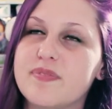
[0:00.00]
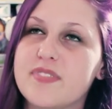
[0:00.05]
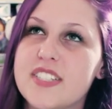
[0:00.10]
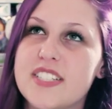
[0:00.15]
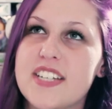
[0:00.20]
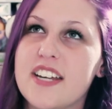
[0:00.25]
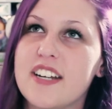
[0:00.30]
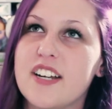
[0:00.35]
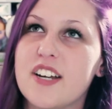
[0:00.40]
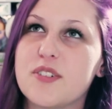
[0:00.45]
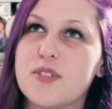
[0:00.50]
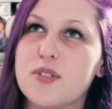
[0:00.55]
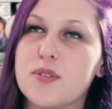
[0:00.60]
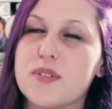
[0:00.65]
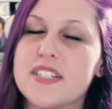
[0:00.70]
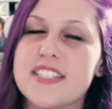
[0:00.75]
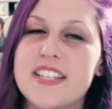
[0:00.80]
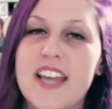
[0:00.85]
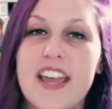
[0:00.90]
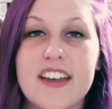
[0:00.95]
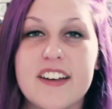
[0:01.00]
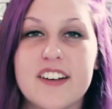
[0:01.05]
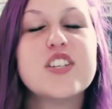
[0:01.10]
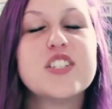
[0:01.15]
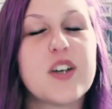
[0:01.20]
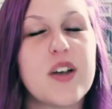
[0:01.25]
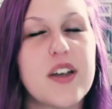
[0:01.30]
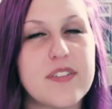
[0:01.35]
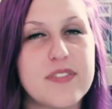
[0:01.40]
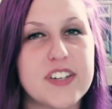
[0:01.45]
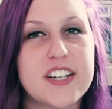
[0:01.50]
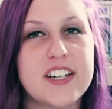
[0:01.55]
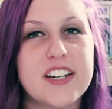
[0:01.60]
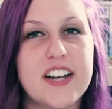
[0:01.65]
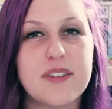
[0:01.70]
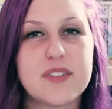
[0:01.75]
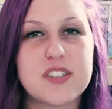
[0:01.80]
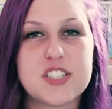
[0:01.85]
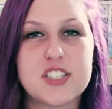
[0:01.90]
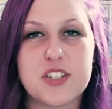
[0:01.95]
say no to a sale. So I figured I
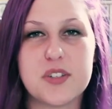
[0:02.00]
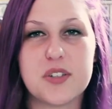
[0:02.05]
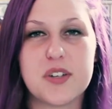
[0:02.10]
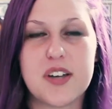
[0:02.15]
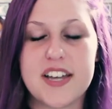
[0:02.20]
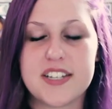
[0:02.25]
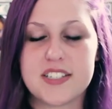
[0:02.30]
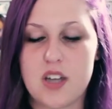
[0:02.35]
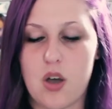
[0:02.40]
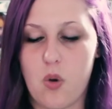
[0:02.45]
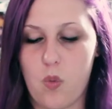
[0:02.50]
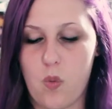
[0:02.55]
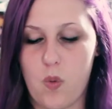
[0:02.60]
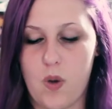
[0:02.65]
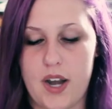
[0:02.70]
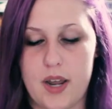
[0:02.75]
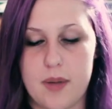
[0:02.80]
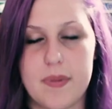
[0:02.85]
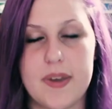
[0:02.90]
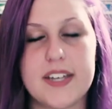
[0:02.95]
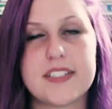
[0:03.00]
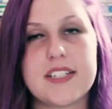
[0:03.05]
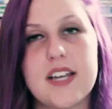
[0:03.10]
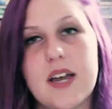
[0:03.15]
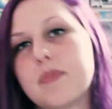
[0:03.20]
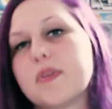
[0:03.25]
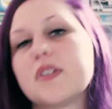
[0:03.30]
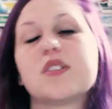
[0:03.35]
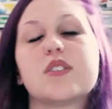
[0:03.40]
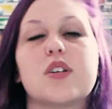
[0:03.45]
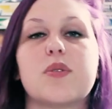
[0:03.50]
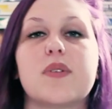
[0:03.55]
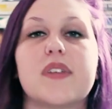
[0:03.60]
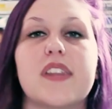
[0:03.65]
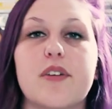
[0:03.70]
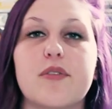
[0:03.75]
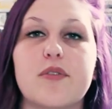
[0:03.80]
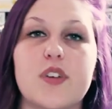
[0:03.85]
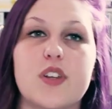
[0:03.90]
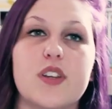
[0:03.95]
would show you guys what I picked up. So
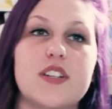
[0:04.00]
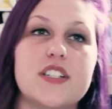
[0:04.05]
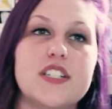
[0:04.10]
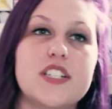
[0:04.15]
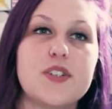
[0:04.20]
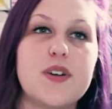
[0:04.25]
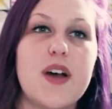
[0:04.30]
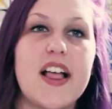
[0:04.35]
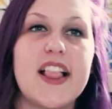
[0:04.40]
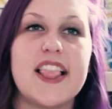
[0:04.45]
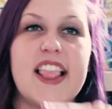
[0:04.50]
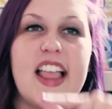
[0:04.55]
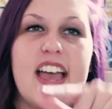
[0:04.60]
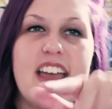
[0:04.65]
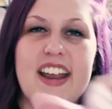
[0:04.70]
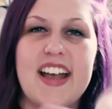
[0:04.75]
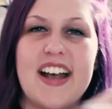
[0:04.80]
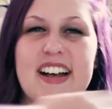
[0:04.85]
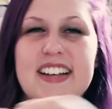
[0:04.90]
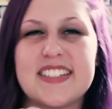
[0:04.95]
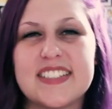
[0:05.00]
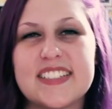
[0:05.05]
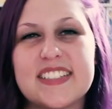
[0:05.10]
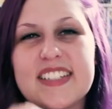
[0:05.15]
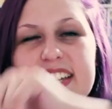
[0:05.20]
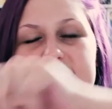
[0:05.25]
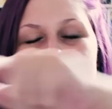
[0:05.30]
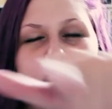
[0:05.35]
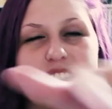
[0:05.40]
without further ado, let us get